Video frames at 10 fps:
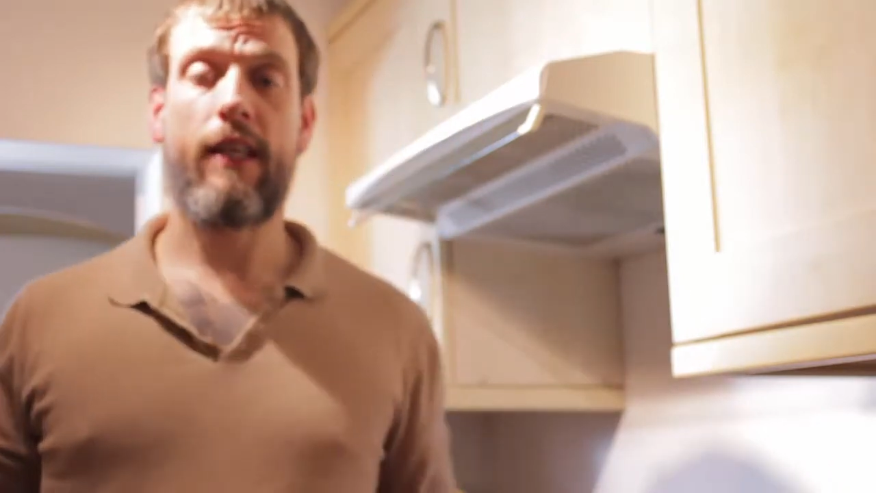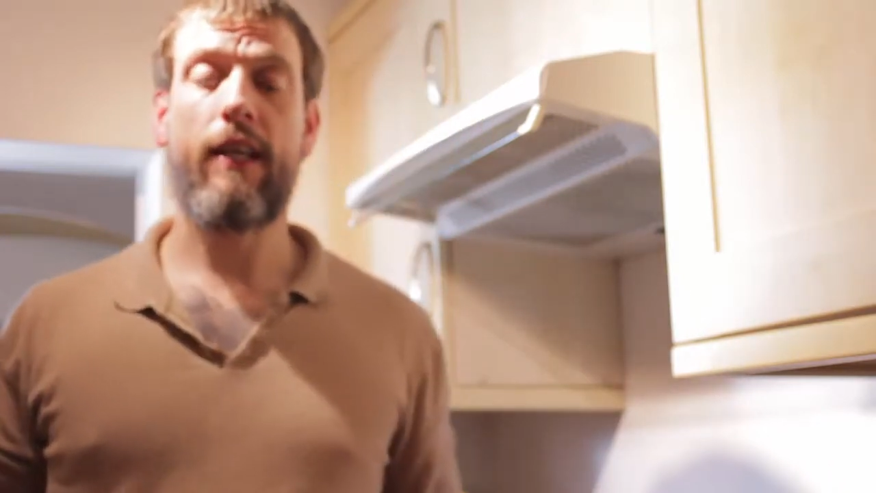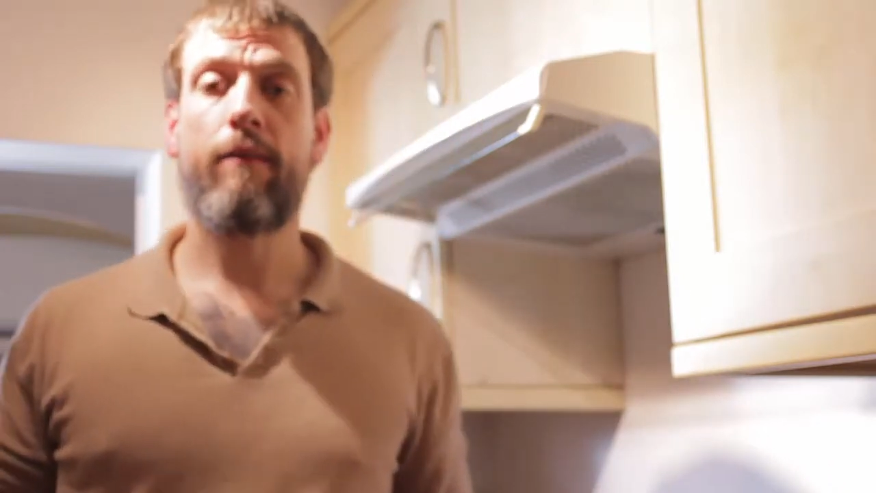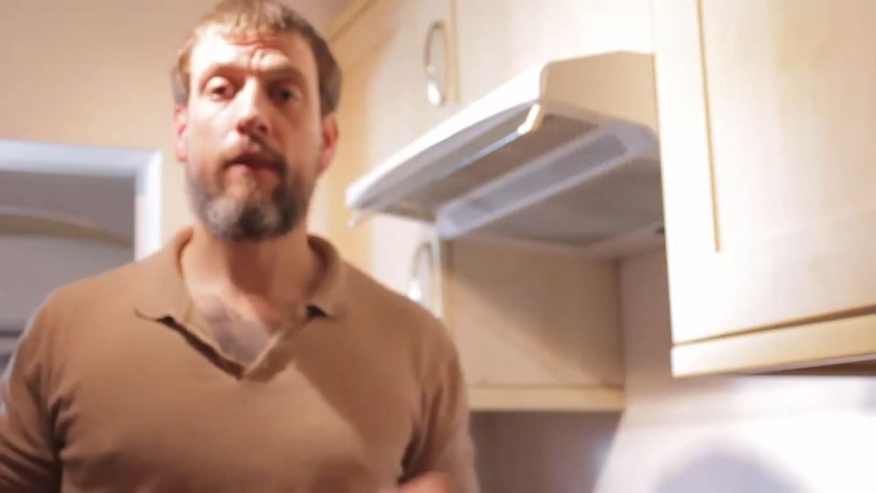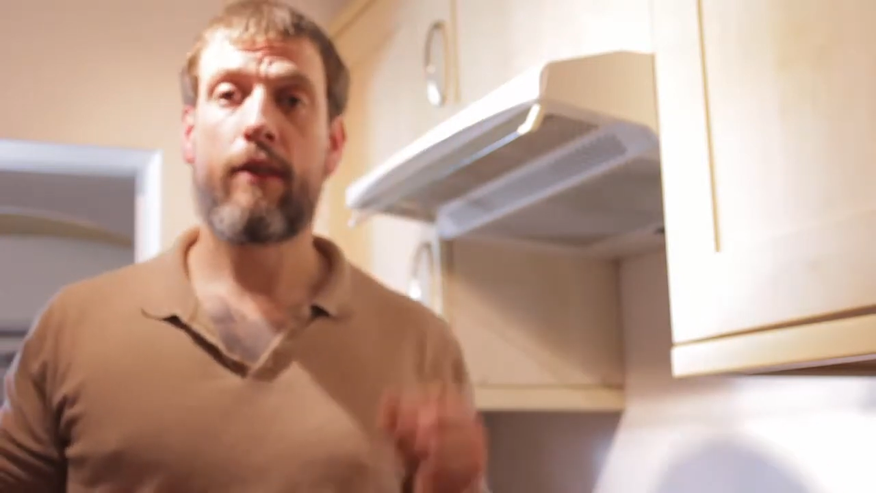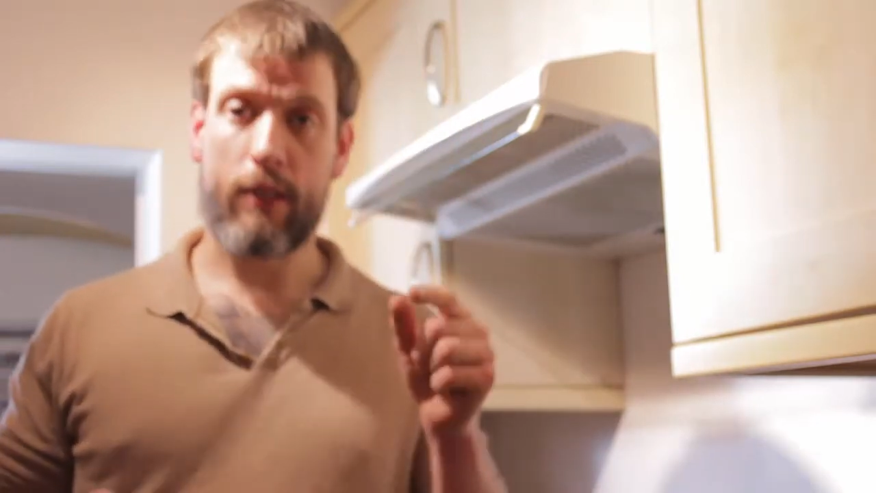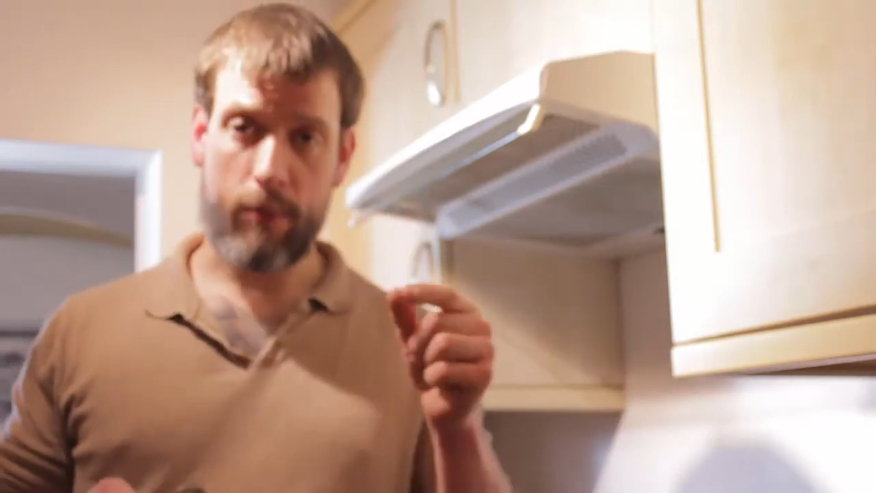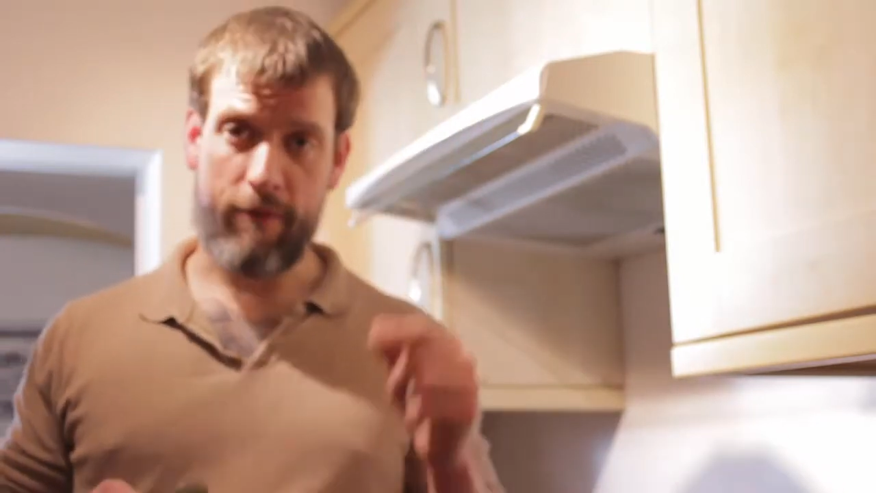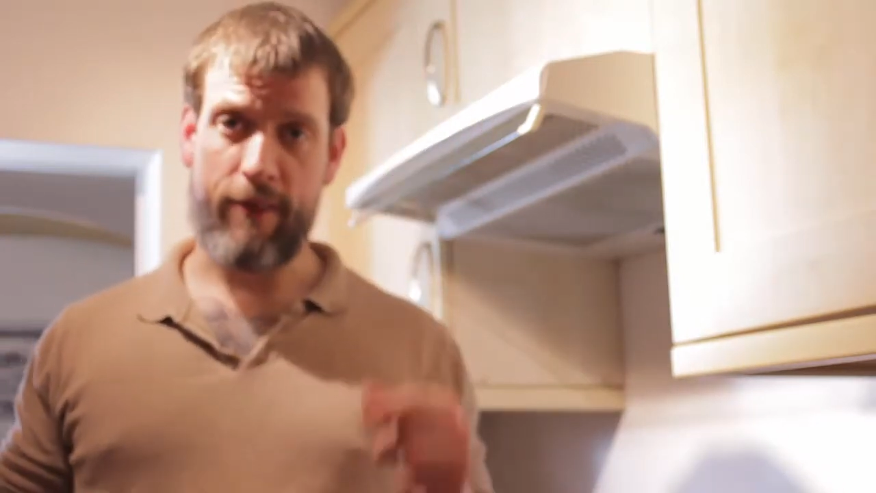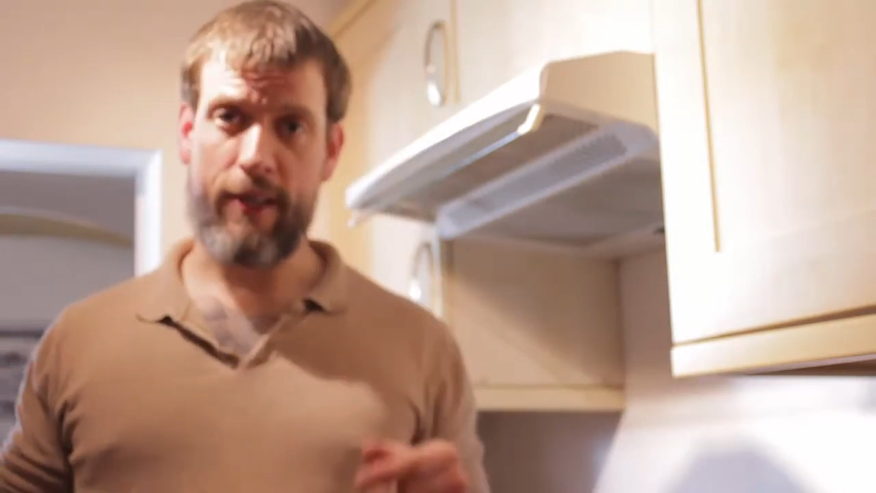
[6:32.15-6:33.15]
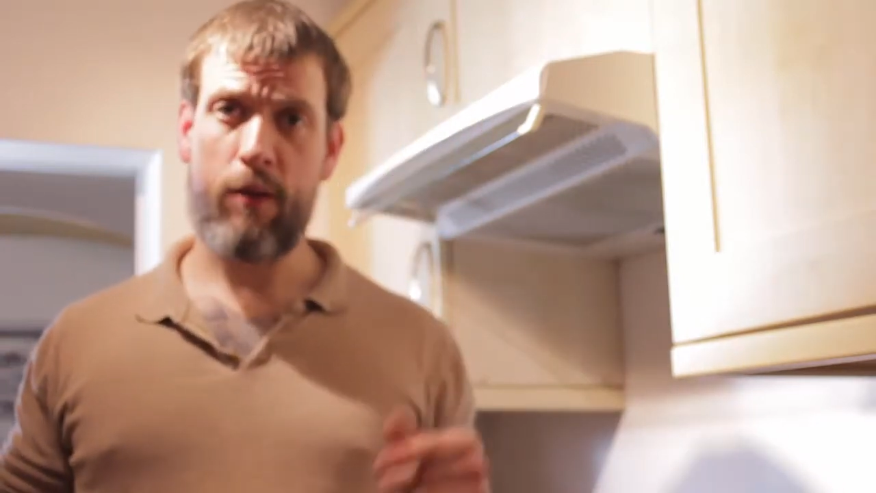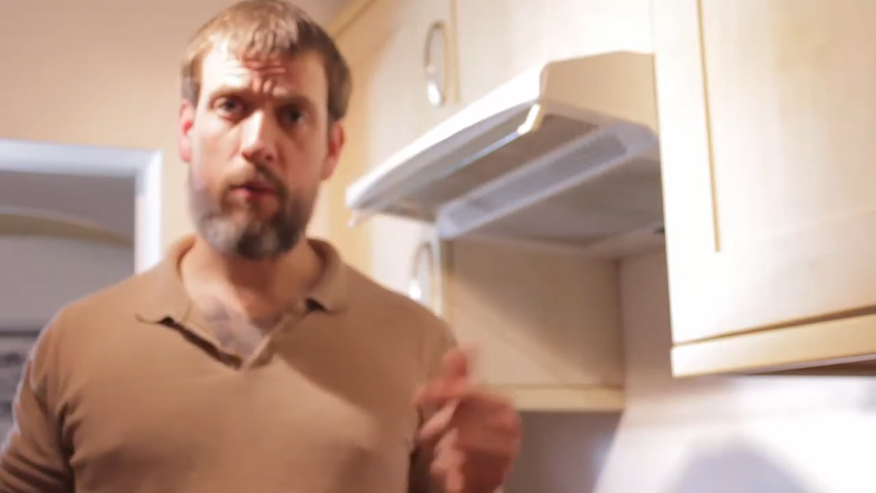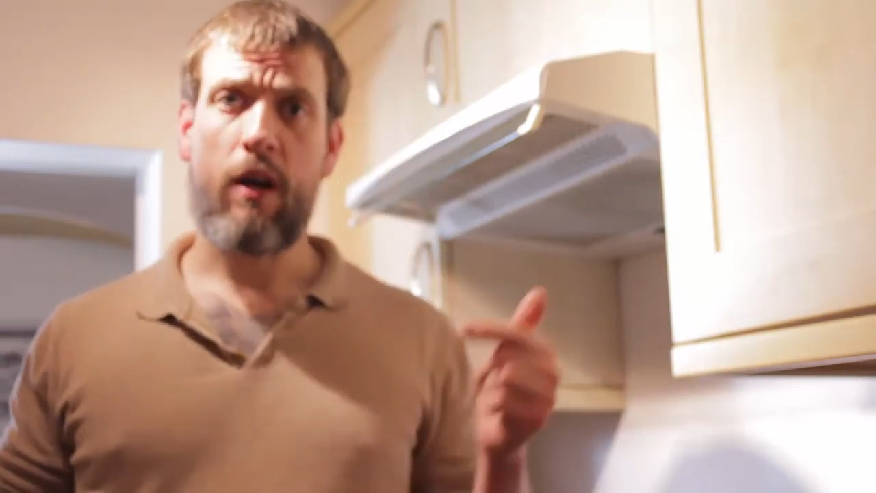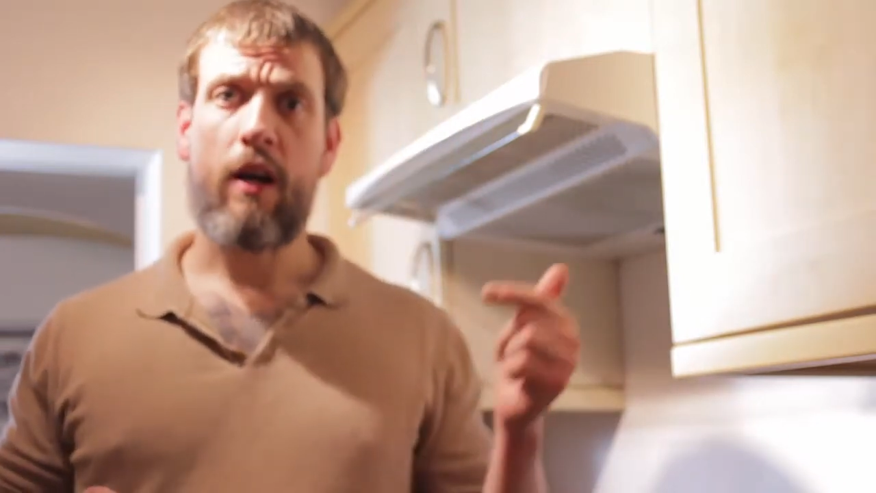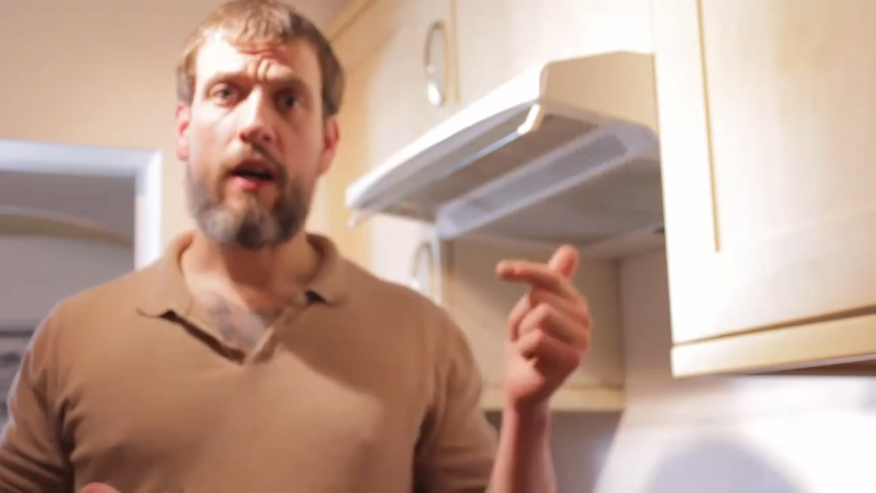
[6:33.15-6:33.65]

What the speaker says: it, that's my video.